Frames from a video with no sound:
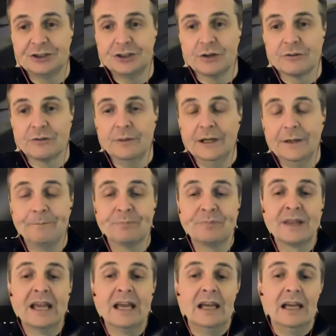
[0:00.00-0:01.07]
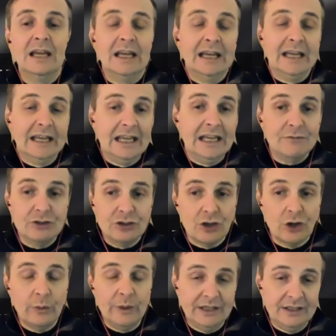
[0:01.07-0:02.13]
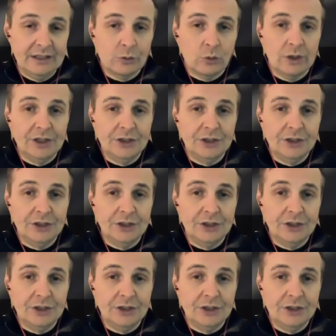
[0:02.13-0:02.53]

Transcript: shot from him. Even though he did quite